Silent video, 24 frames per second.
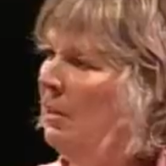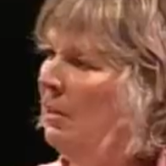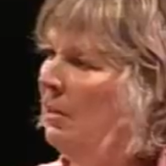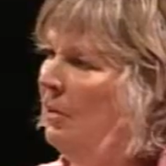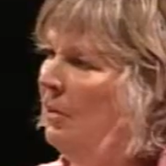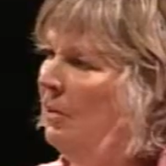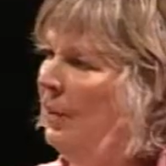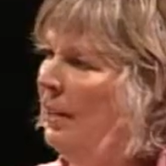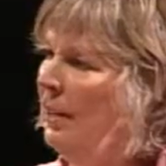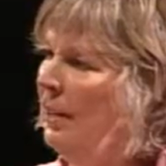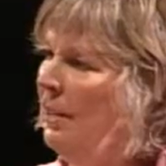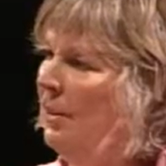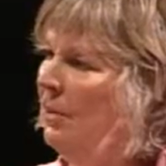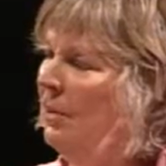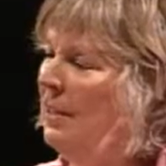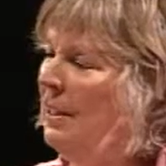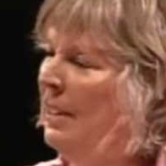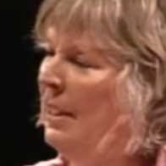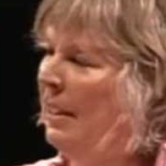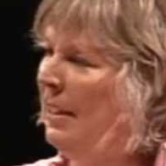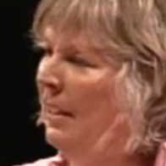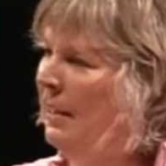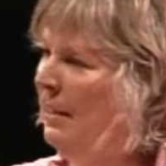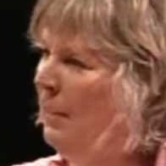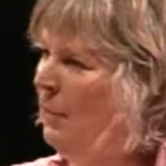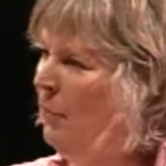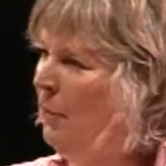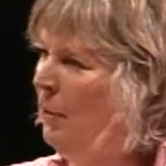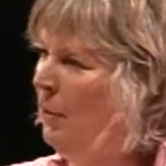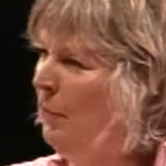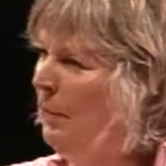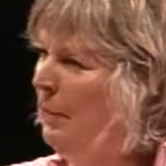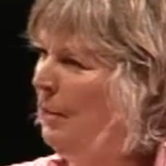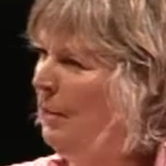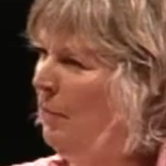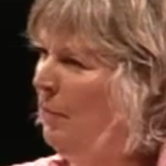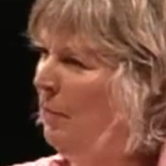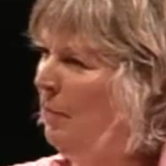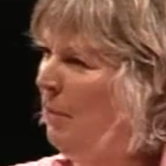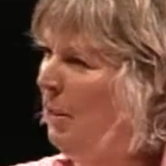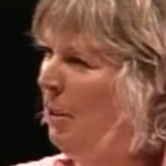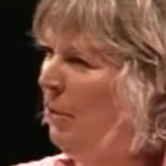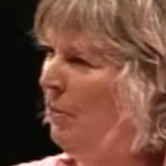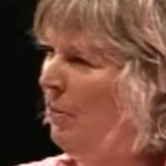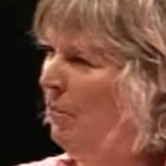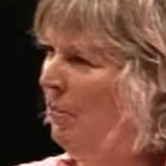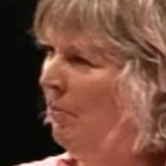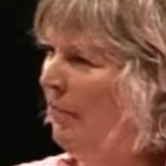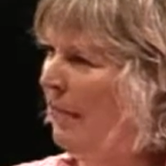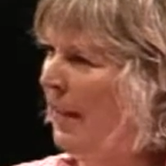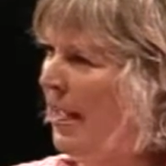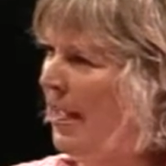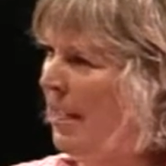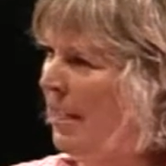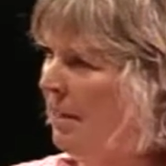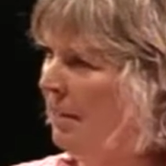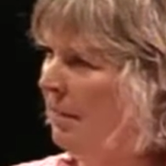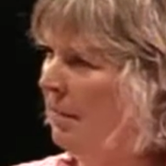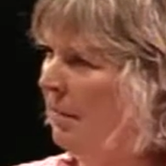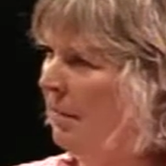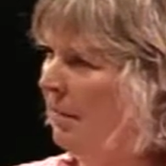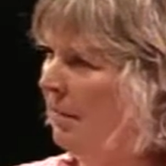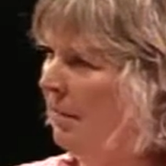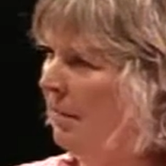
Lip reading: Oh, wow. And then what do we do about that?